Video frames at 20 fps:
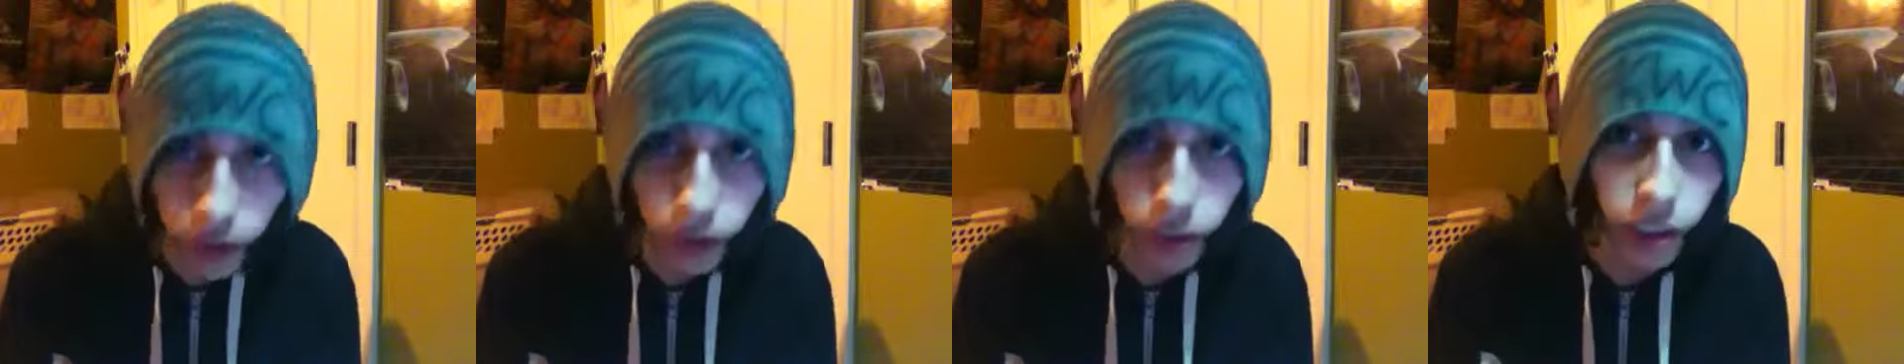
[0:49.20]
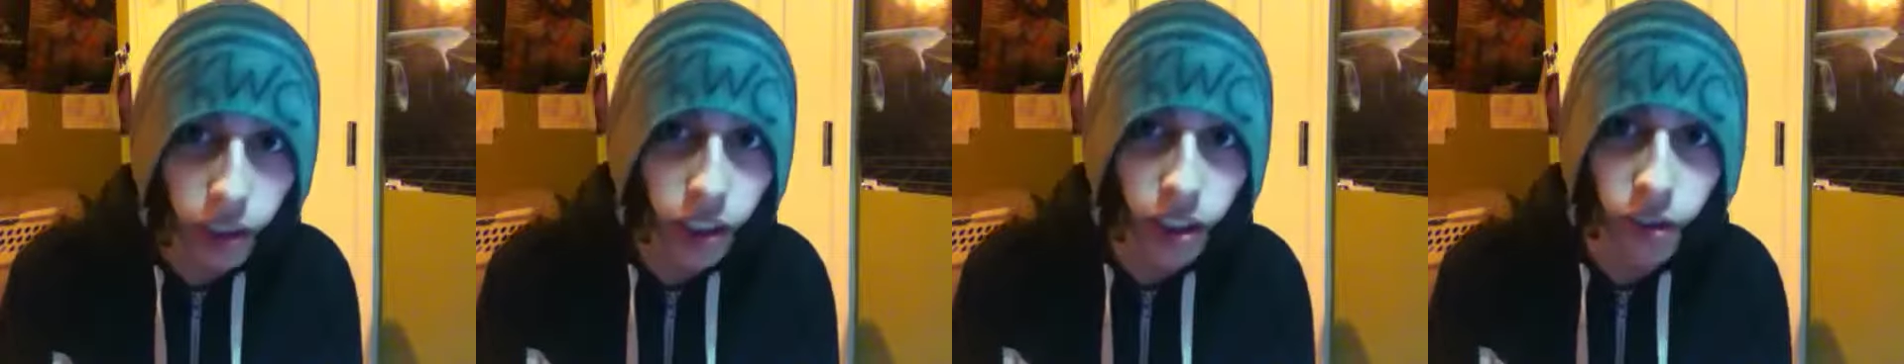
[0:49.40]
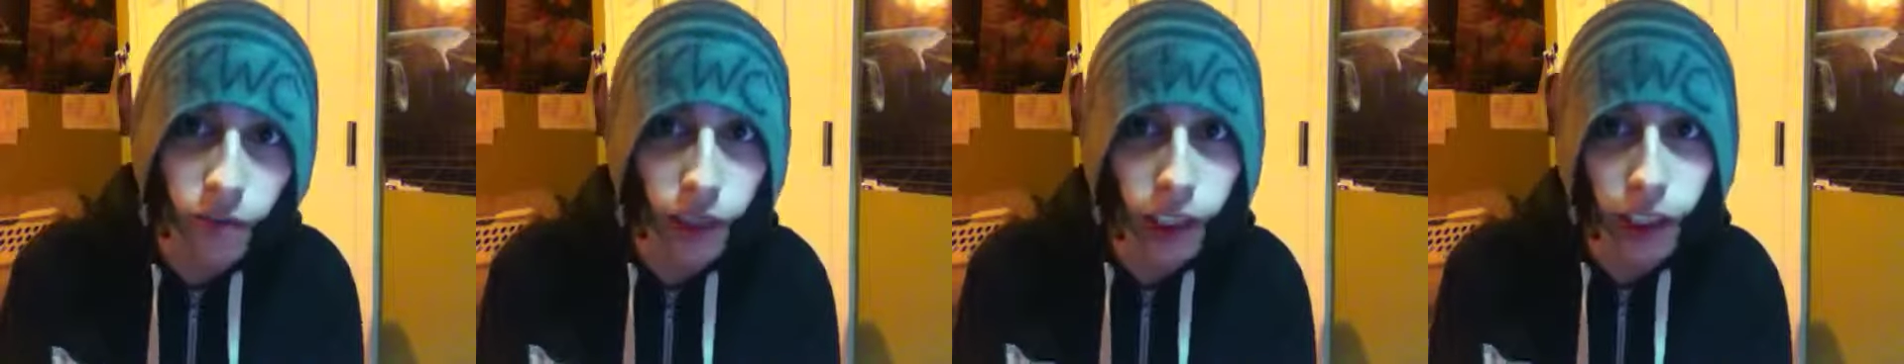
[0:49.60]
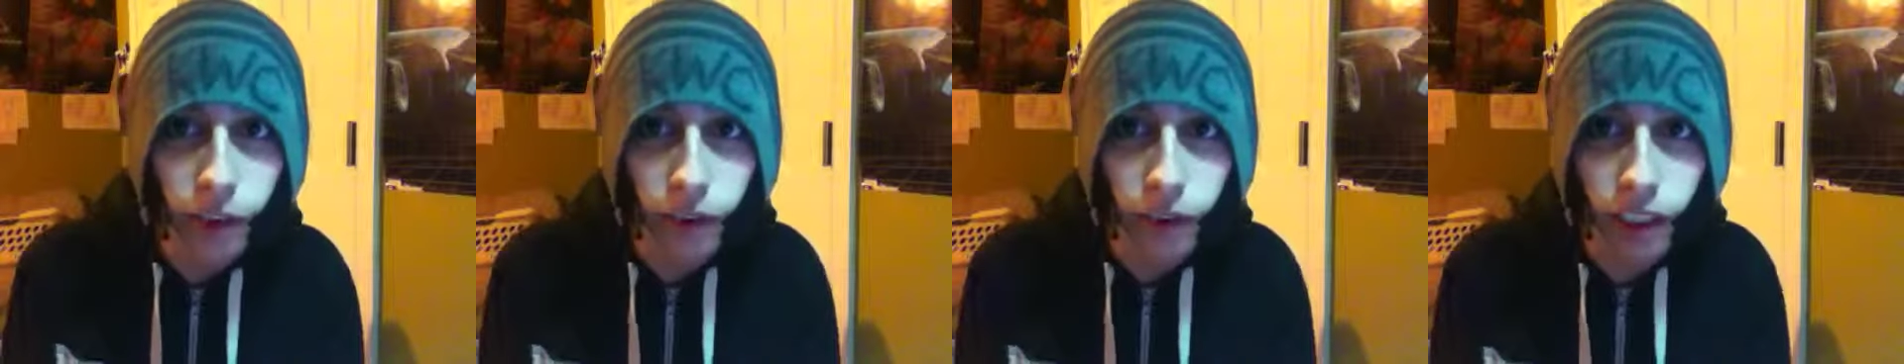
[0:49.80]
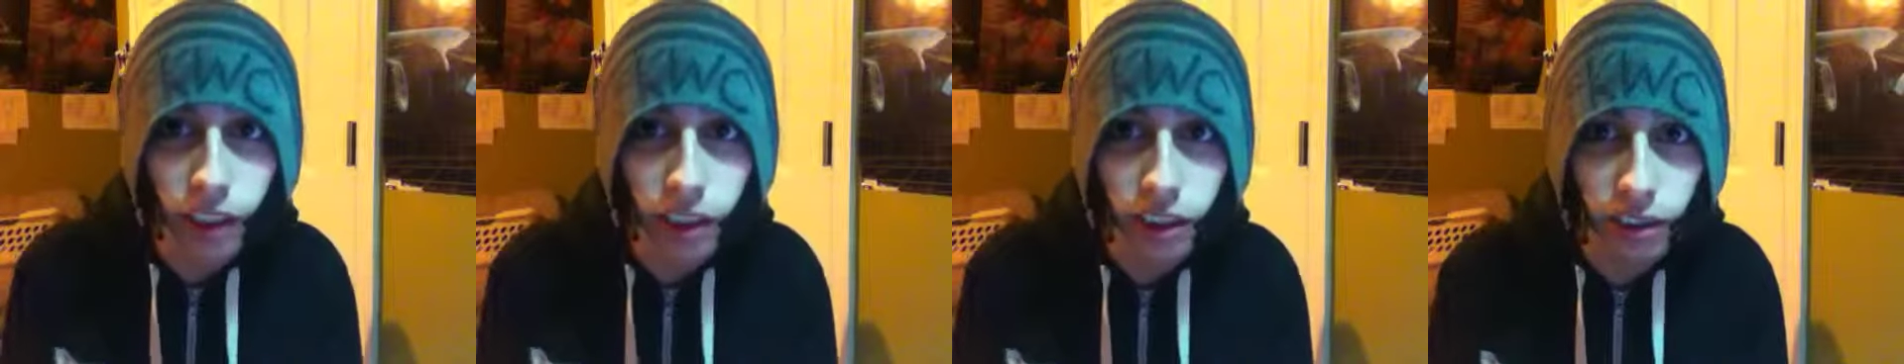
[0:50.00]
just regular
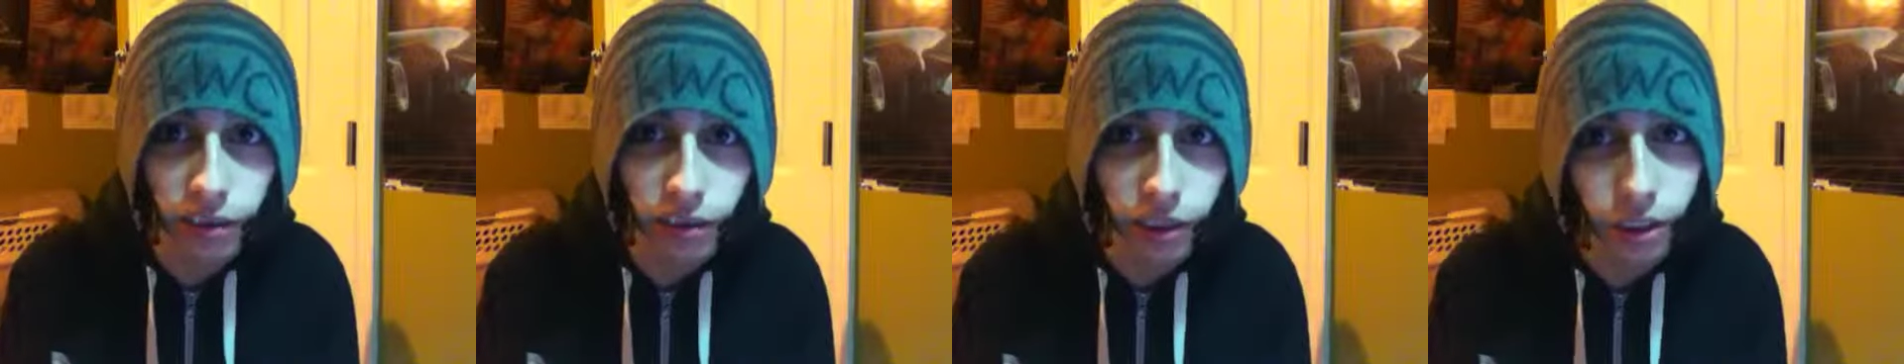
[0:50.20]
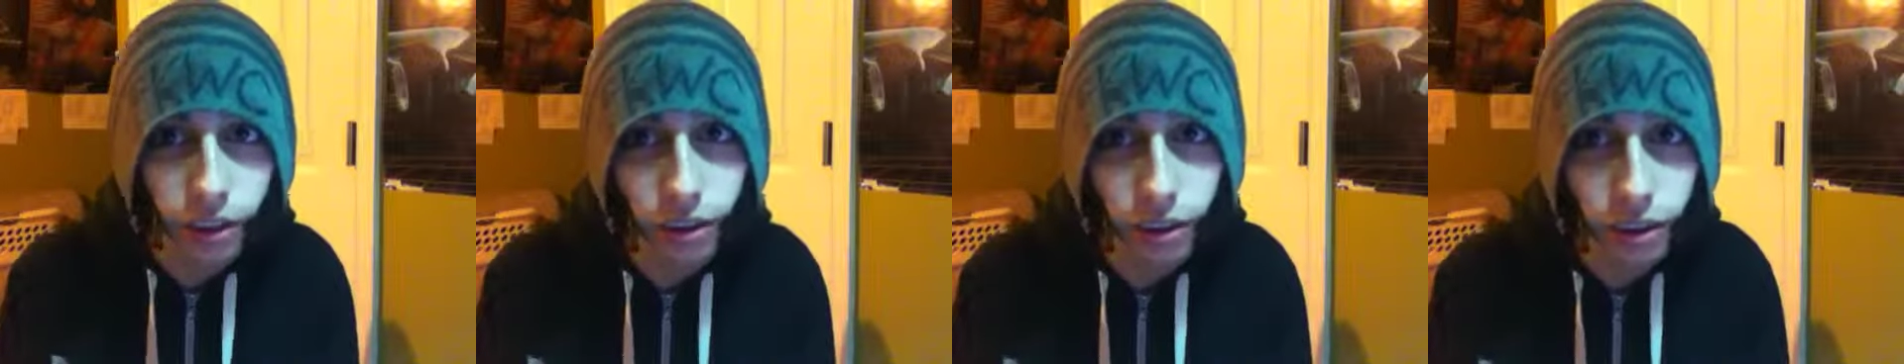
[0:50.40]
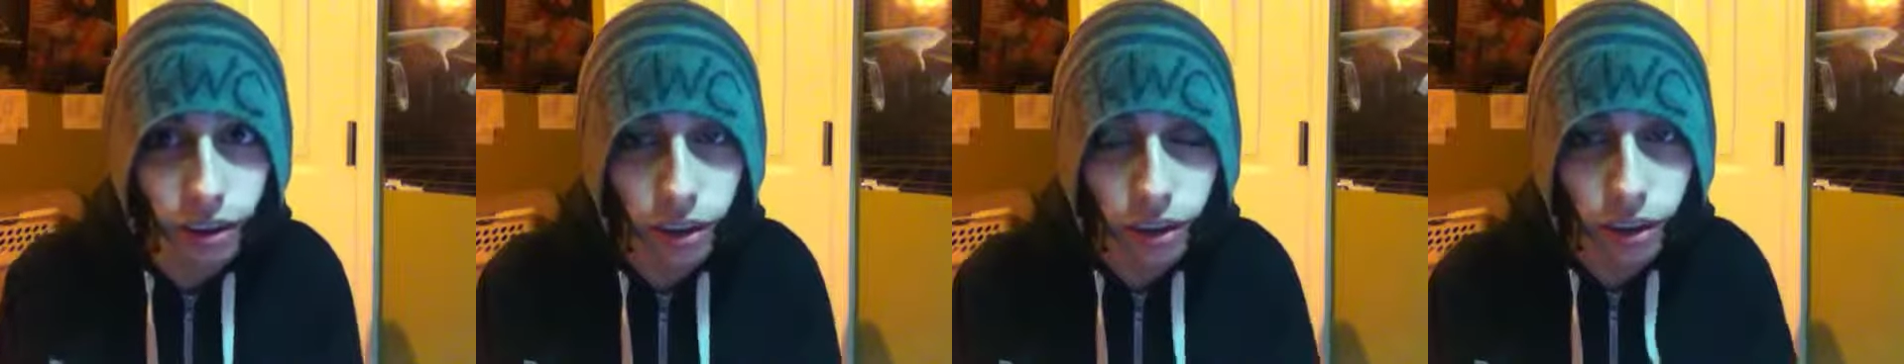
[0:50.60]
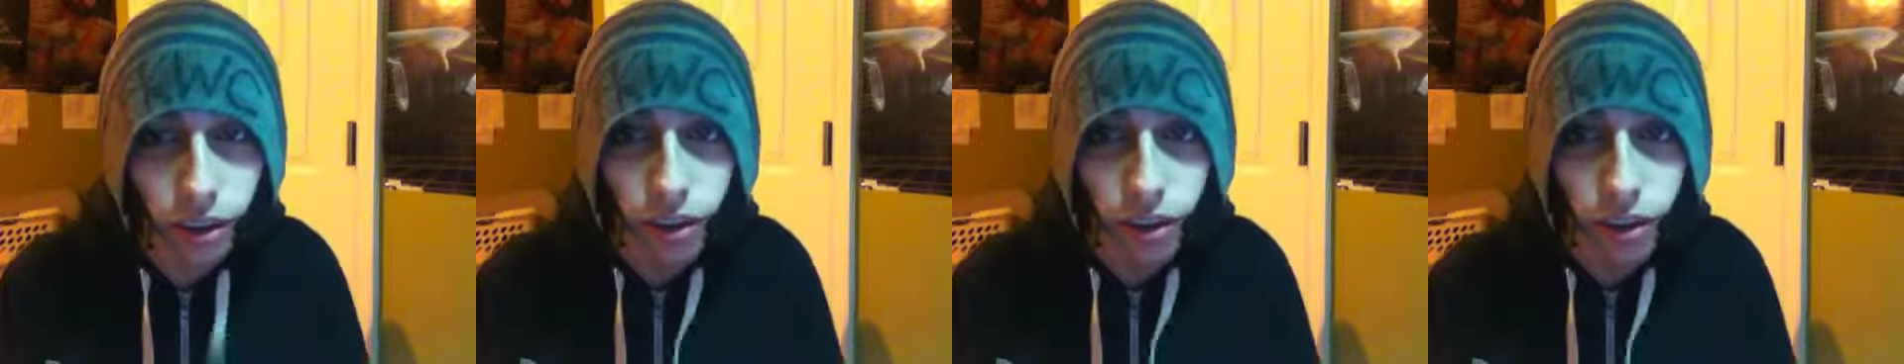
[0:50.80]
interviews.